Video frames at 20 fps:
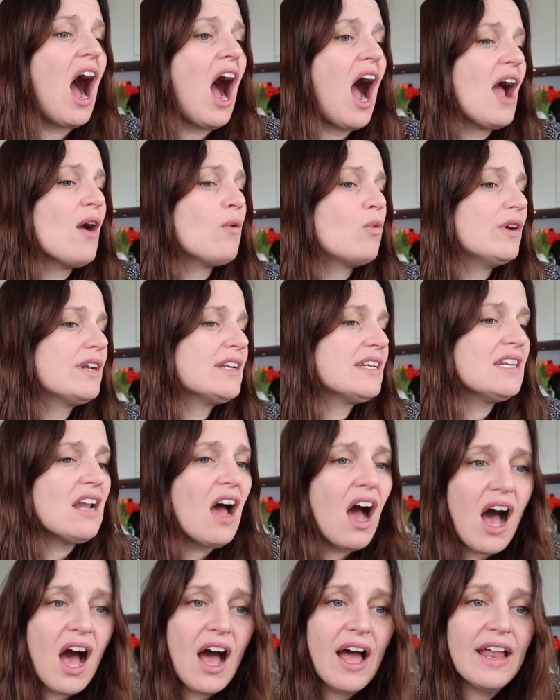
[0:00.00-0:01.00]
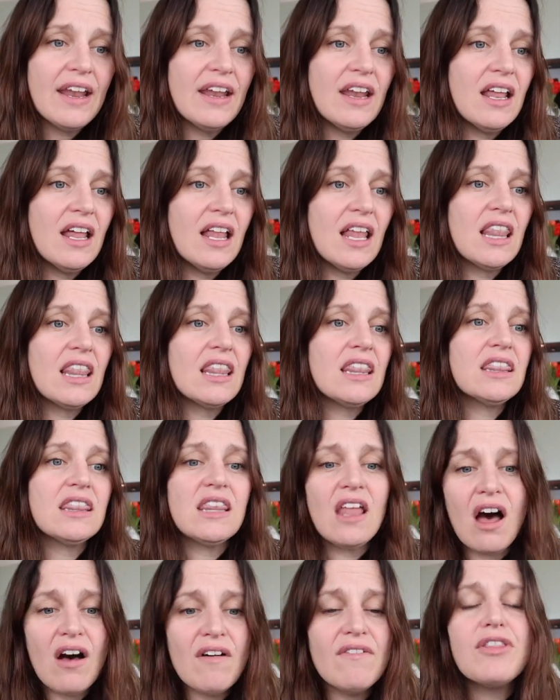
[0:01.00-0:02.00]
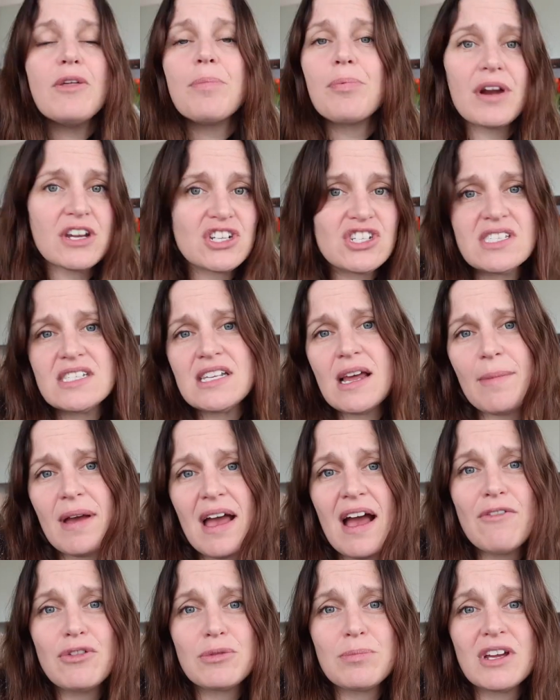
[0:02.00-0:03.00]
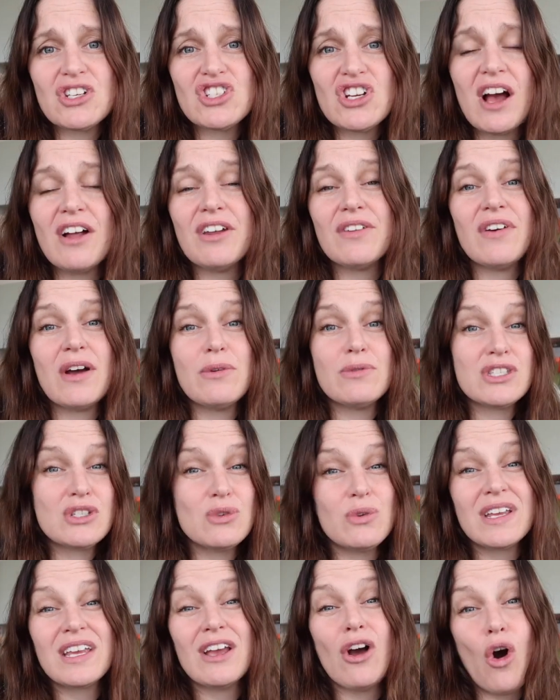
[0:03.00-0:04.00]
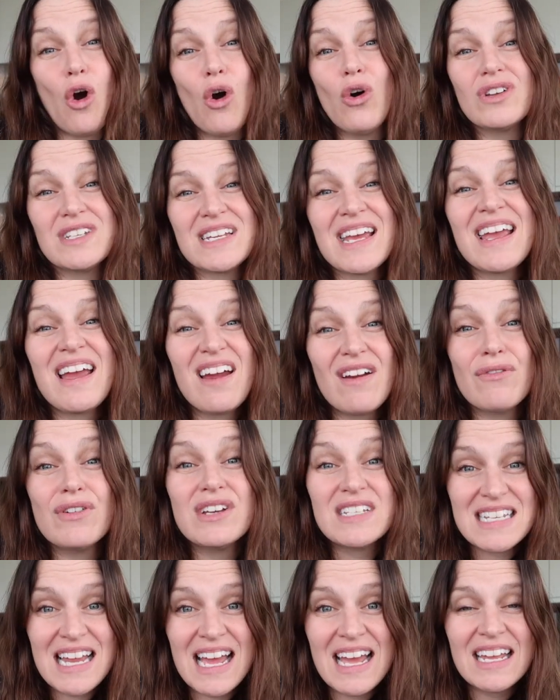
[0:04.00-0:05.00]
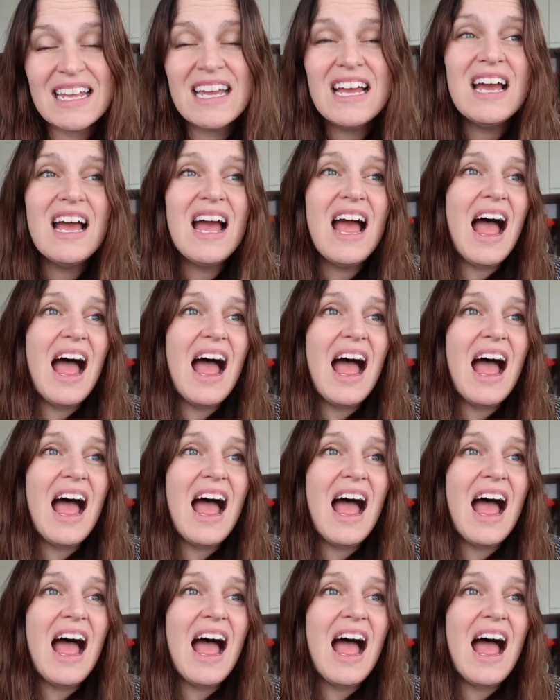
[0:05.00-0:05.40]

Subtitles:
I would not love the precious time I have with my child if I was doing it all day, every day.